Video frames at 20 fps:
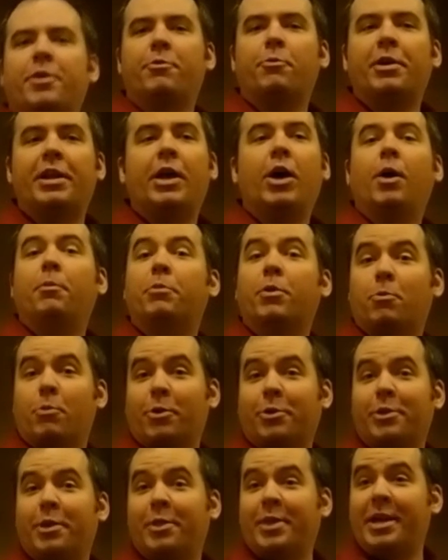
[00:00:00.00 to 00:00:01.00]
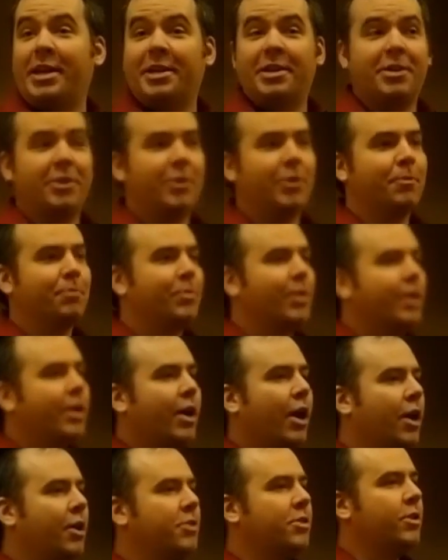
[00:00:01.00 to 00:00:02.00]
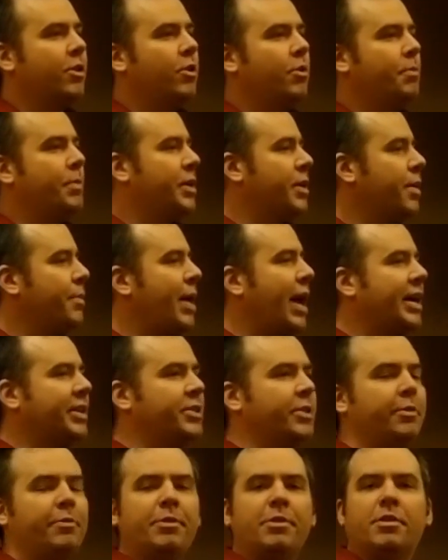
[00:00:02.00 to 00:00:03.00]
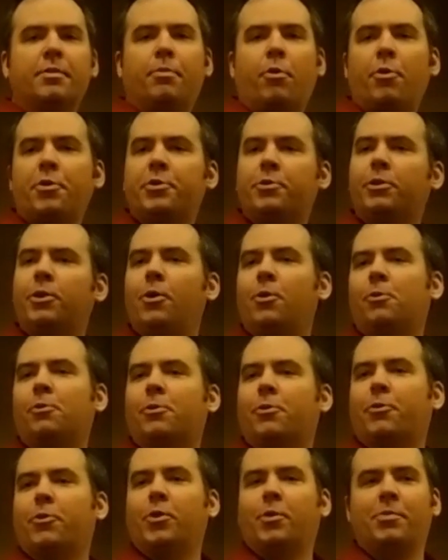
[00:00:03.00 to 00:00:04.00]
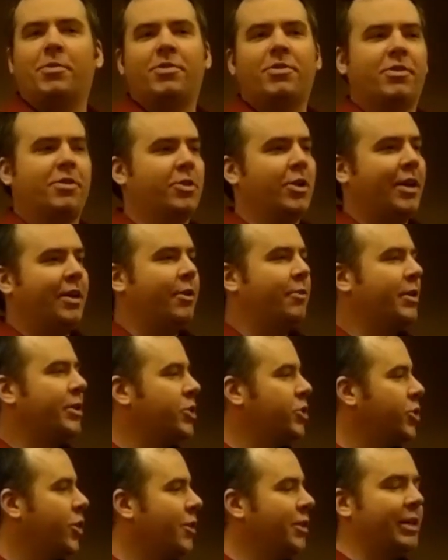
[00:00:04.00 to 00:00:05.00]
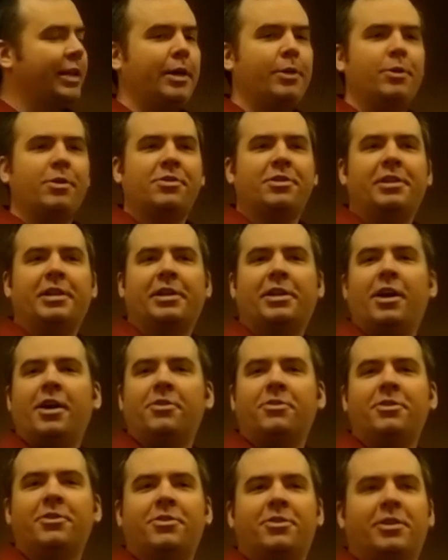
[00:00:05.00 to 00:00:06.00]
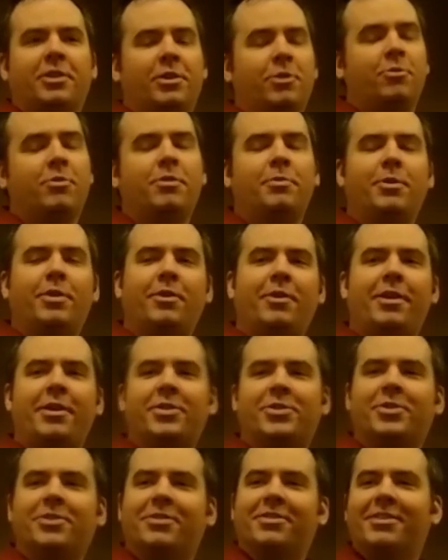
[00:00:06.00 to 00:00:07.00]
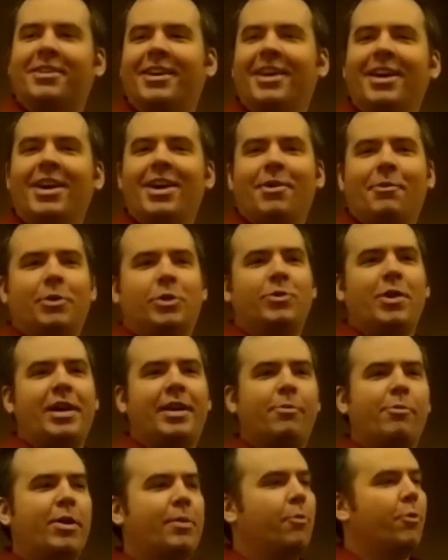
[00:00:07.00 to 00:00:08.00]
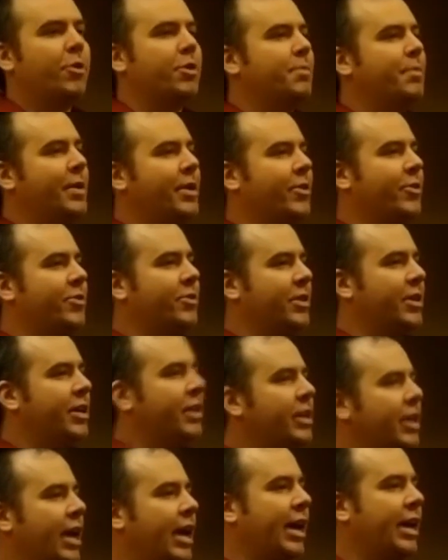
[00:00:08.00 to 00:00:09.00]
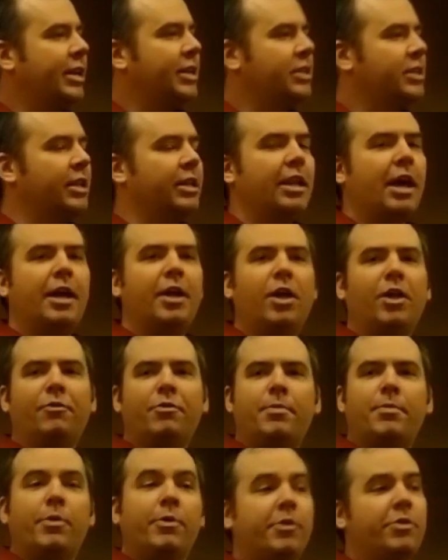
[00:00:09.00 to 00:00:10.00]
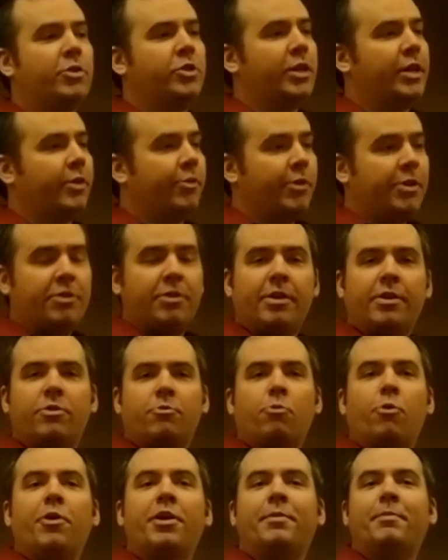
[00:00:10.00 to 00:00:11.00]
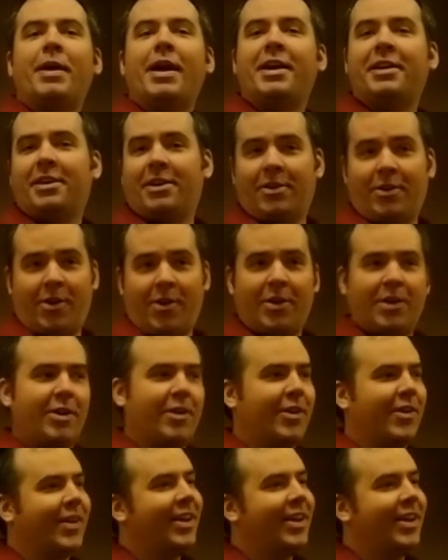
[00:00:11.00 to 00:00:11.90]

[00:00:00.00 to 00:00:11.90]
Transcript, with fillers: if you want to help the work that they do. Also, become active and support your local groups. I know that Charlotte Atheists and Agnostics can use some donations. We're trying to bring more speakers in, and uh, not all of them are as generous as Roy and Maggie are here.